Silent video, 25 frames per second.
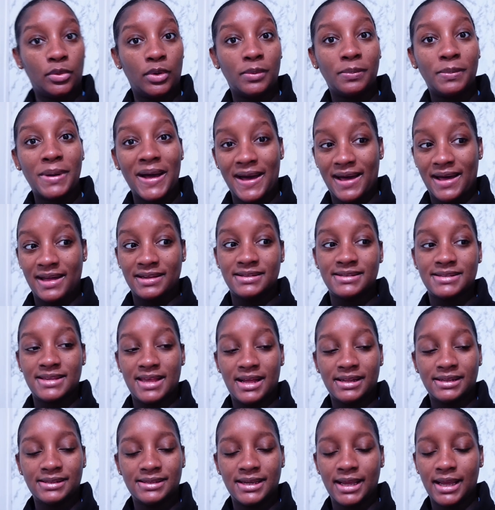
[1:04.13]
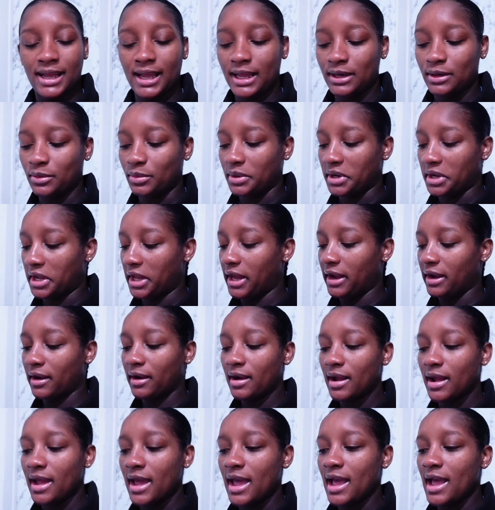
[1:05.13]
we're past that. And we're
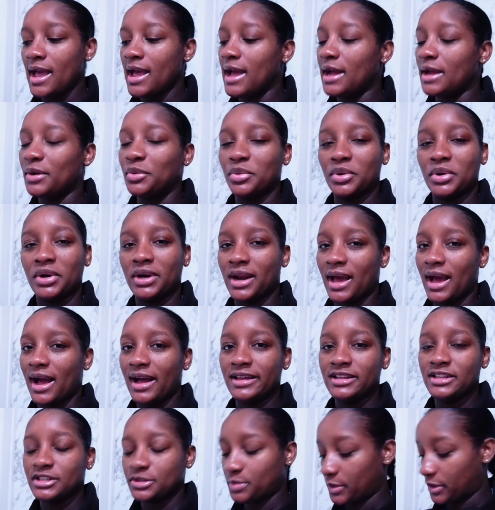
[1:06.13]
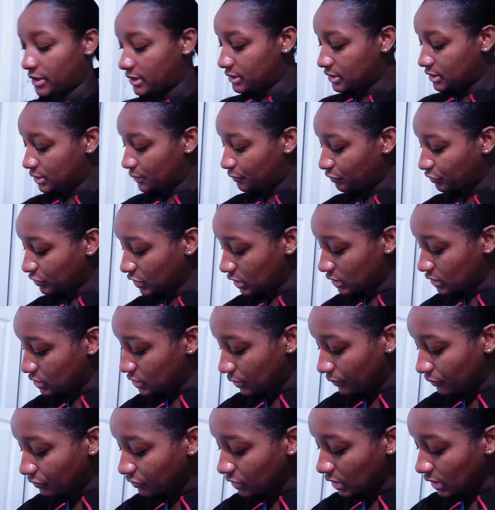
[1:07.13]
here. And we're in high spirits.
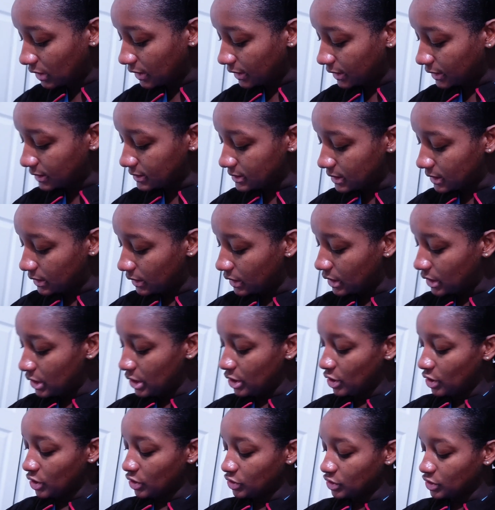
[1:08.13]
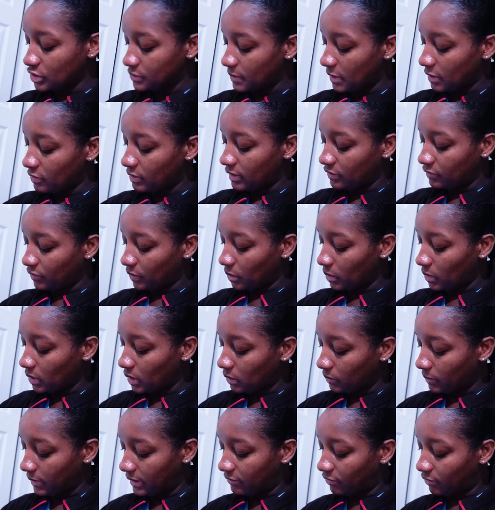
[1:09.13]
So, like I said, just about ready for
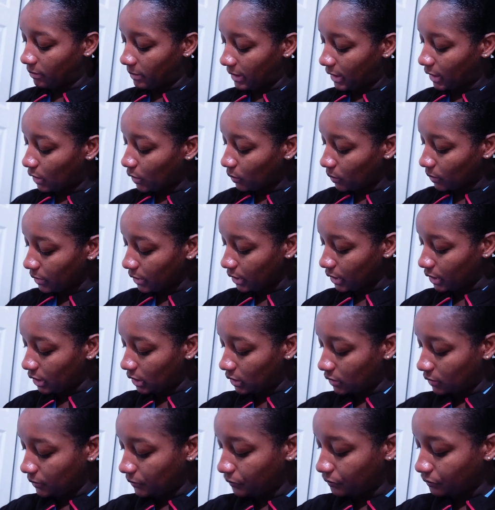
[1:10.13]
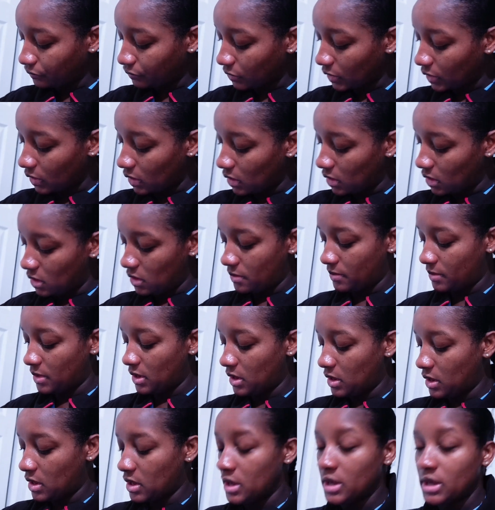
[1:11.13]
work, waiting for my coworker. I
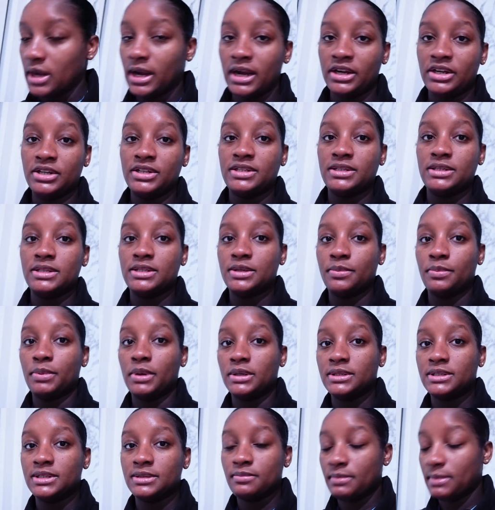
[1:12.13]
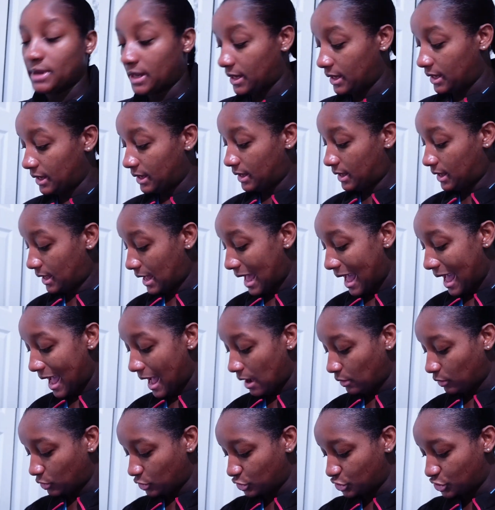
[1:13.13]
just need to put my
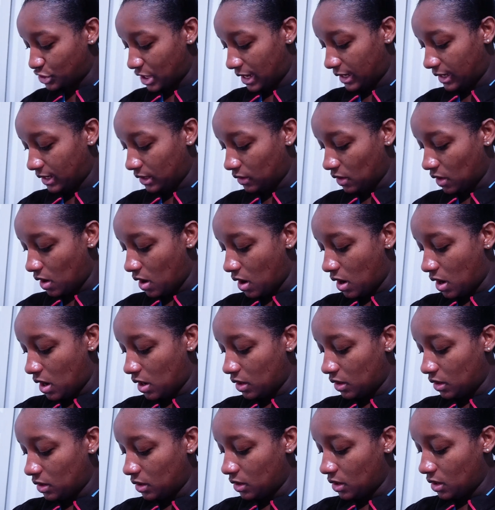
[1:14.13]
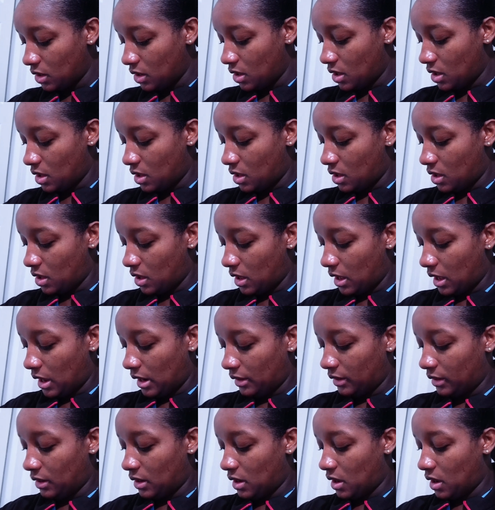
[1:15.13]
outer jacket on,
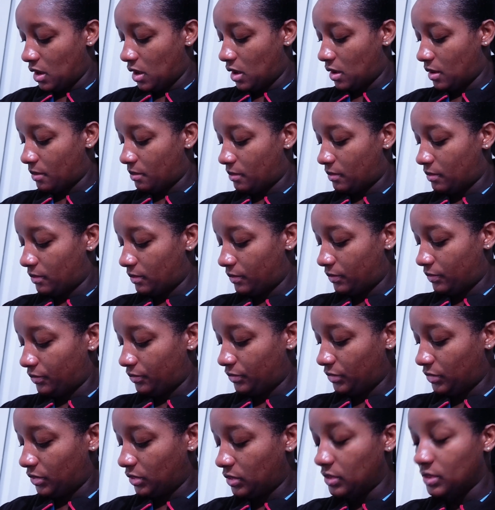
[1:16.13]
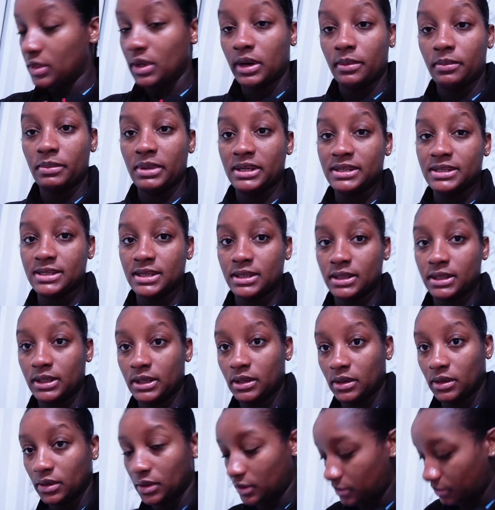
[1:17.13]
and then I'm basically
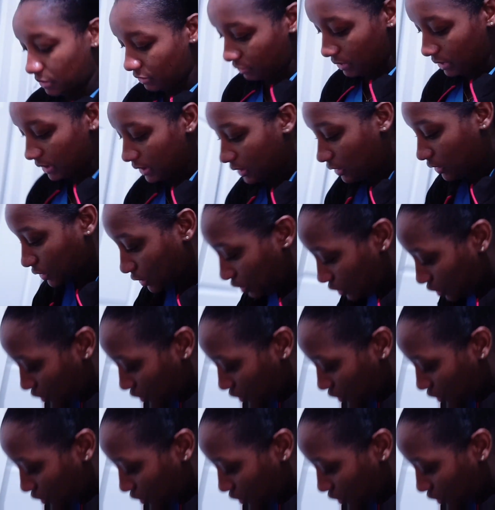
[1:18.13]
gonna be ready to